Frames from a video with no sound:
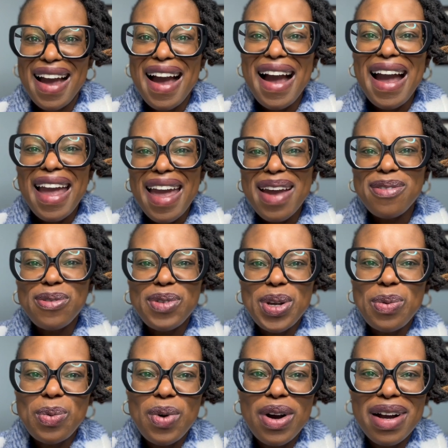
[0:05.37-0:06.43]
Hi
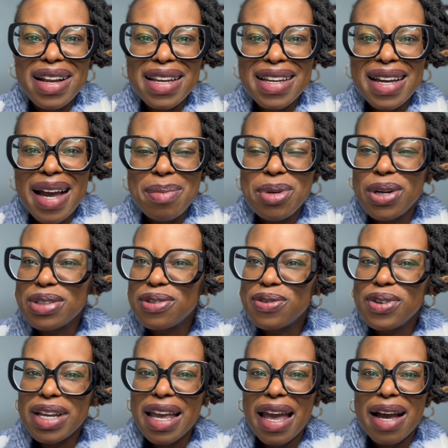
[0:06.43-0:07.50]
everyone, I'm Dr.
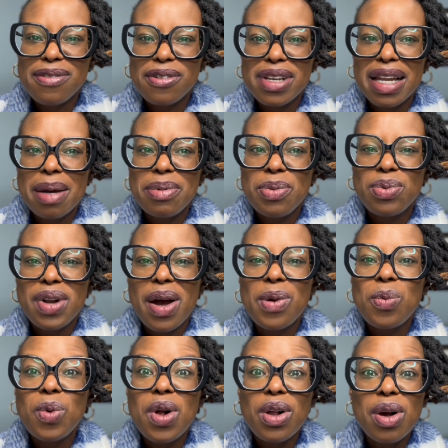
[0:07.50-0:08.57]
Funke Afolabi
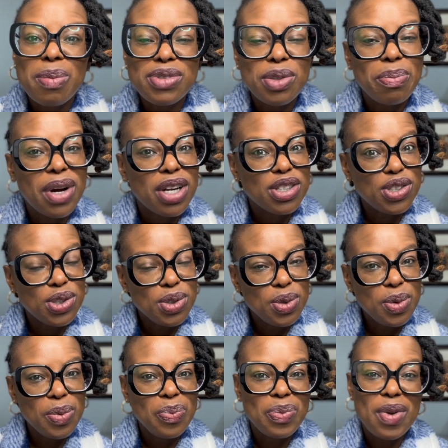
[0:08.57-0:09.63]
Brown. Welcome to part
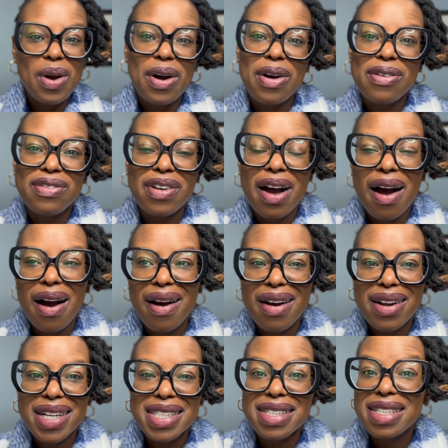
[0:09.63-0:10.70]
two of
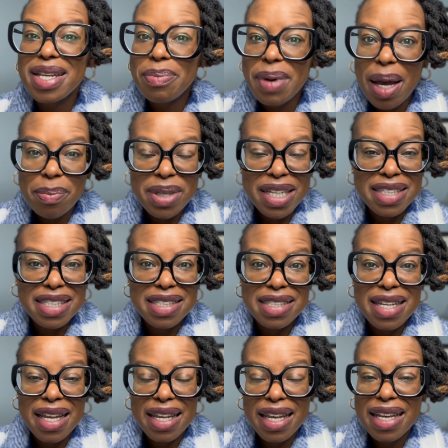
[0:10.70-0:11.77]
our sleep apnea
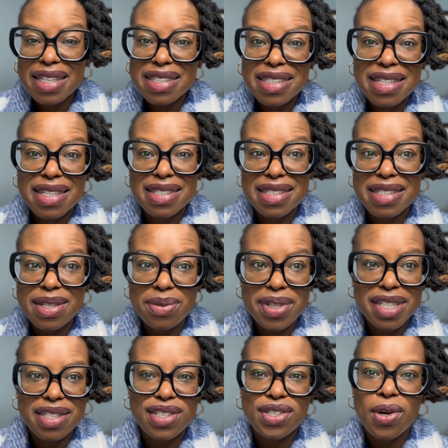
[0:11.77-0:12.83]
in kids
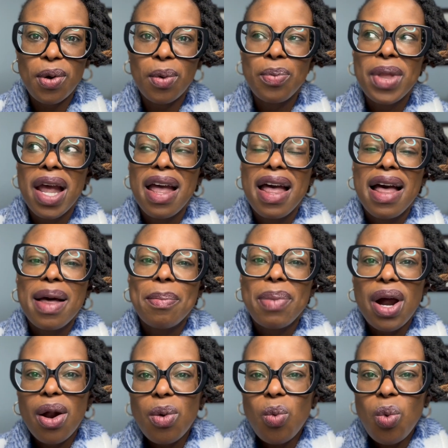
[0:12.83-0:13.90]
series. So,
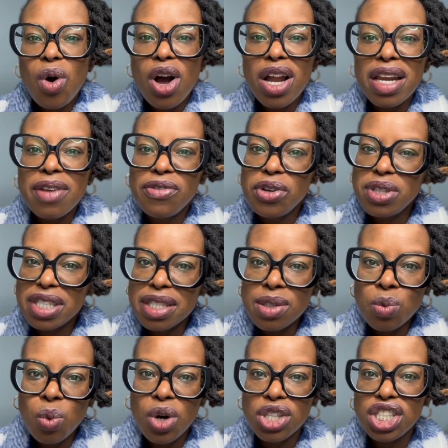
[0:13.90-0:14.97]
part one, if you
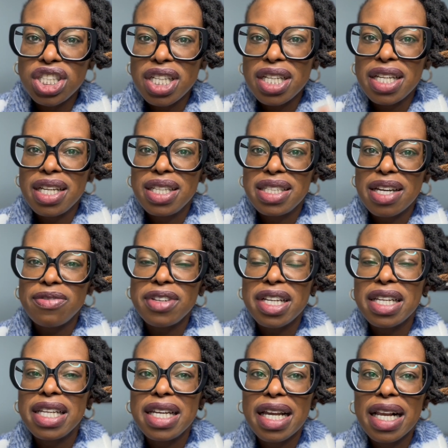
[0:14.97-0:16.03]
didn't watch it,
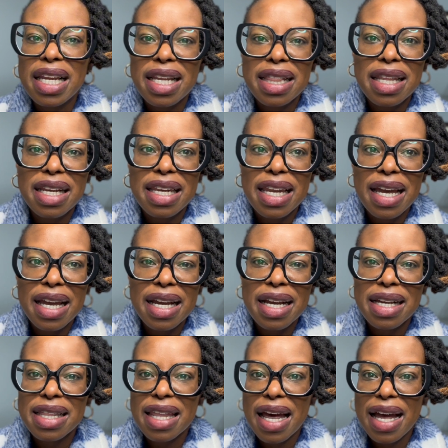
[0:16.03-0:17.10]
definitely click the link
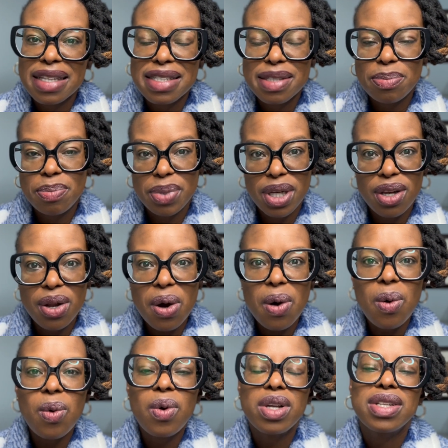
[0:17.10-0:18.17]
that's
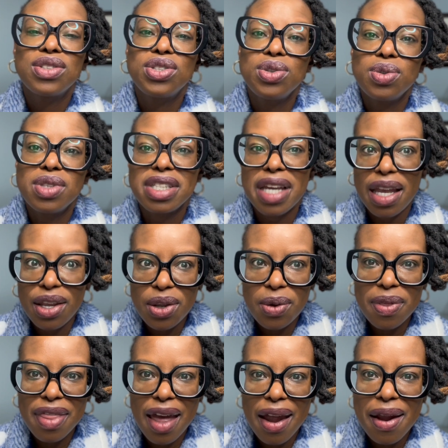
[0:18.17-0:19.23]
below to take
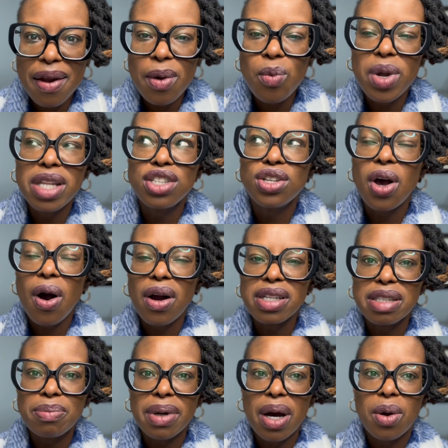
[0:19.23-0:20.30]
you there. We
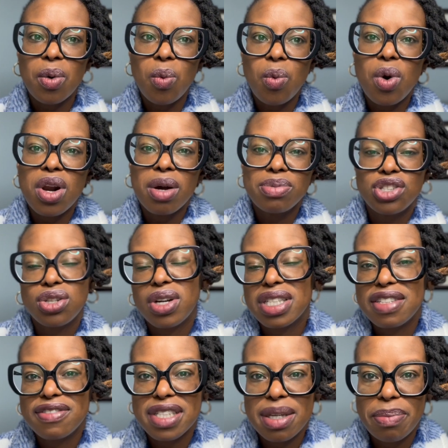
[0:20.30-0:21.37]
talked about what
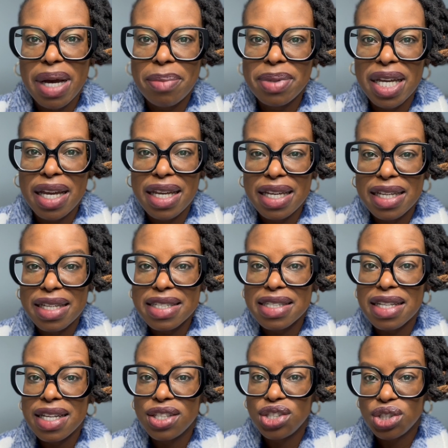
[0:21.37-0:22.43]
obstructive sleep apnea is
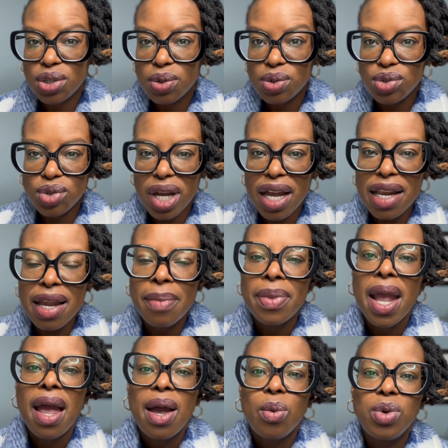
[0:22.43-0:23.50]
in children.
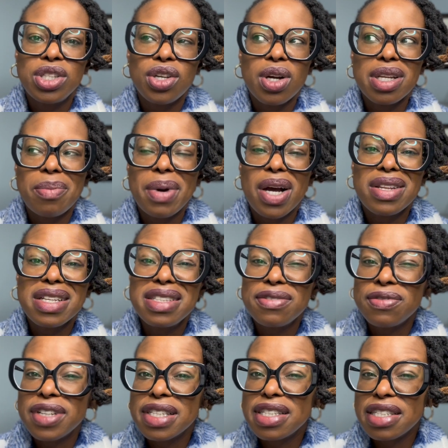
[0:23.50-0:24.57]
We talked about the
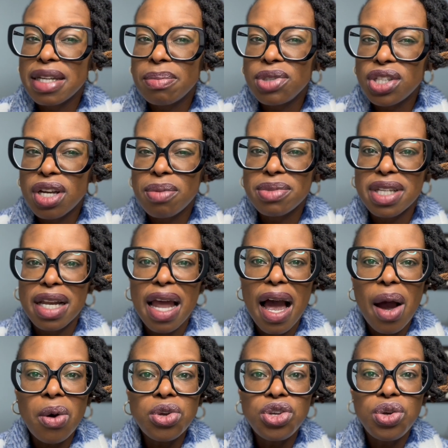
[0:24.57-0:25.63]
different symptoms and
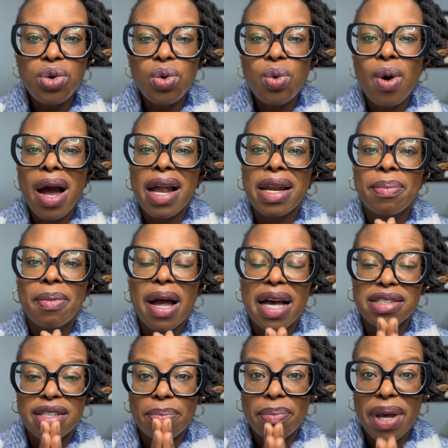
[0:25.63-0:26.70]
how you,
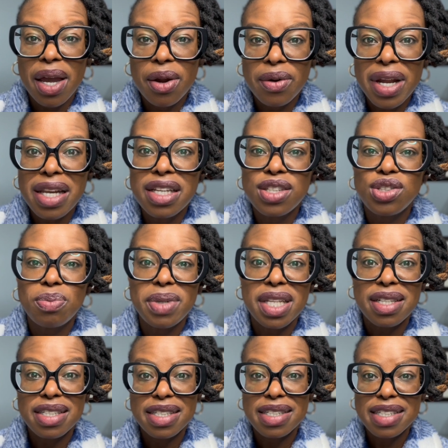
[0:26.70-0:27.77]
as a parent, need to be
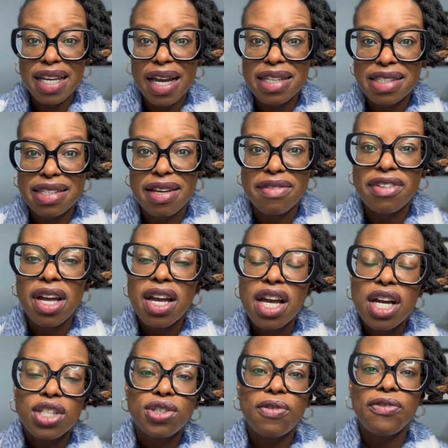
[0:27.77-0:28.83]
the detective
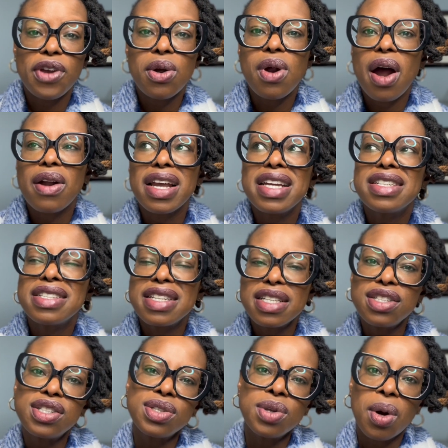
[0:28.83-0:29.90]
to figure out, is
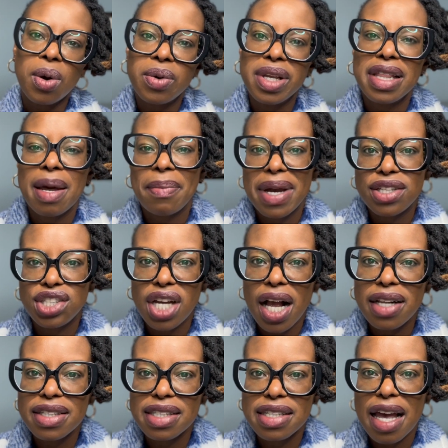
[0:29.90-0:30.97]
this snoring that my
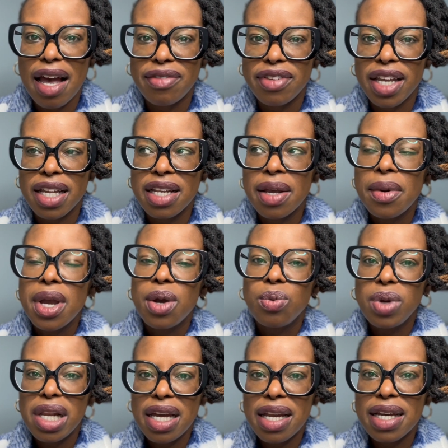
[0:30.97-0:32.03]
child is having
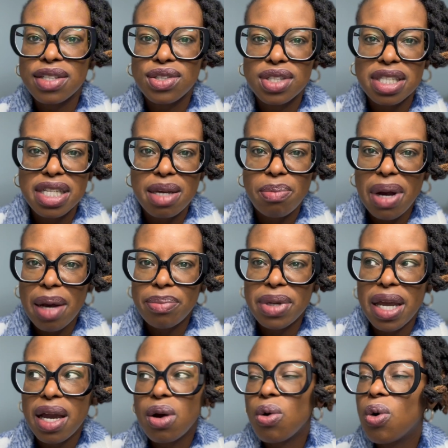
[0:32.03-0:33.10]
related to sleep
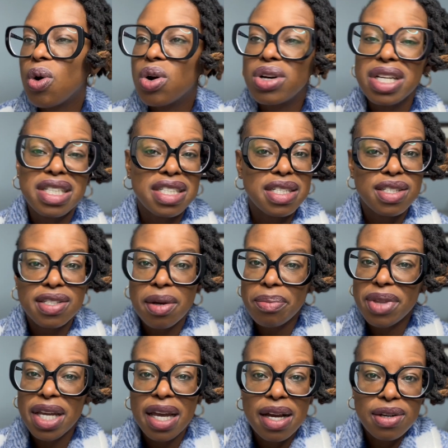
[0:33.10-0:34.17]
apnea, or is it
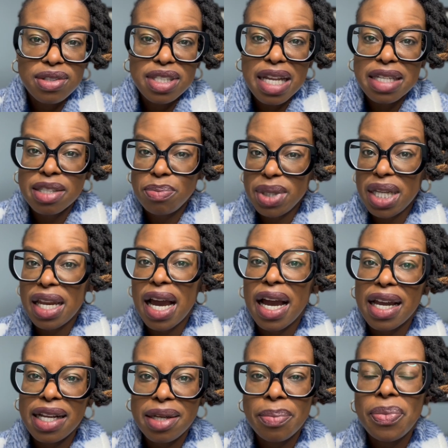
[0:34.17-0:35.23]
something else that's
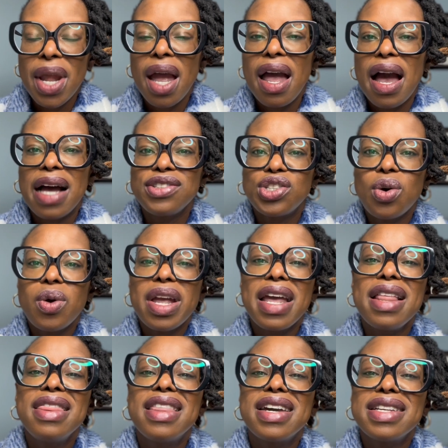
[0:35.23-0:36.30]
benign? And so
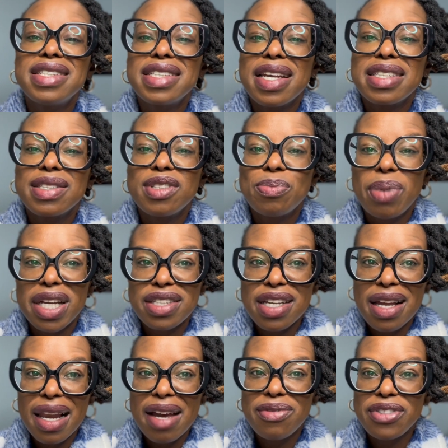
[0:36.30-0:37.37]
in this
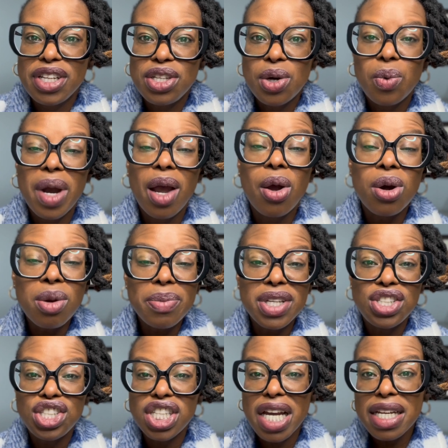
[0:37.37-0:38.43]
particular video, we're going to be
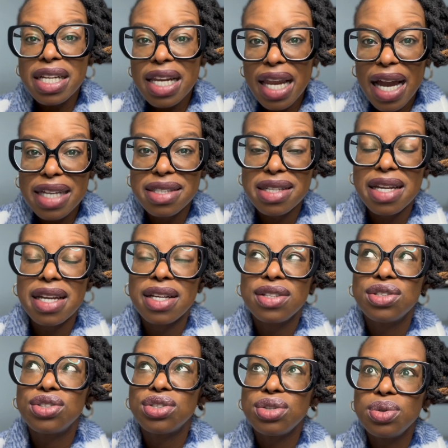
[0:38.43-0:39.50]
shedding light
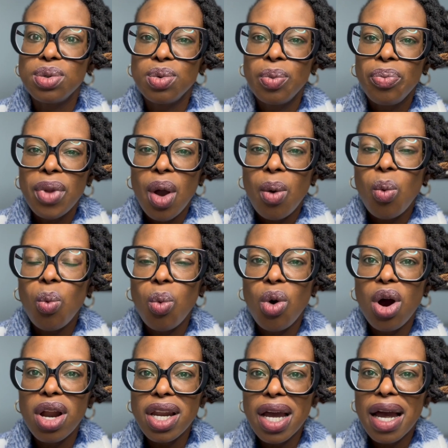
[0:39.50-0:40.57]
into
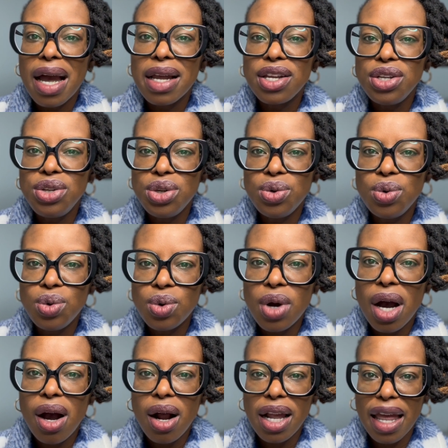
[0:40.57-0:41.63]
what you
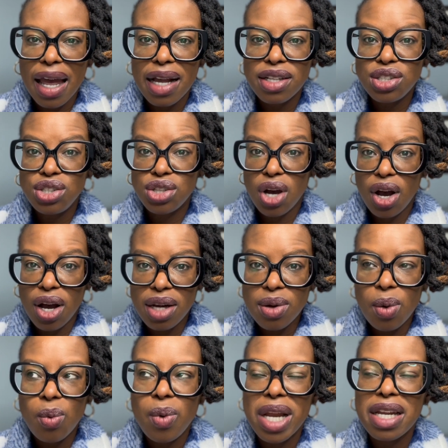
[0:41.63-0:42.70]
get
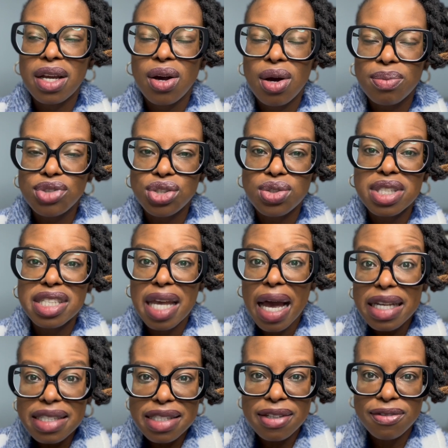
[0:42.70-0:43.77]
done when it comes to
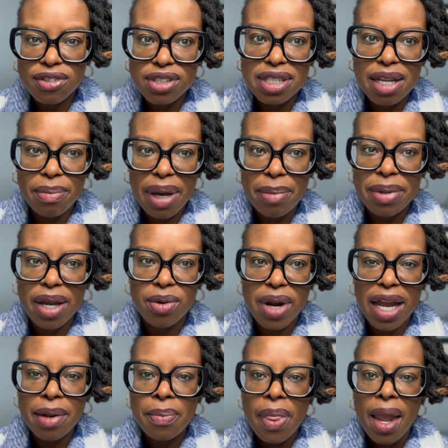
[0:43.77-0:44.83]
testing for sleep apnea,
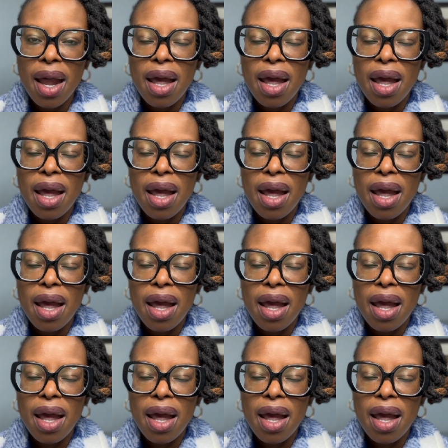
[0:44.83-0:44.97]
right?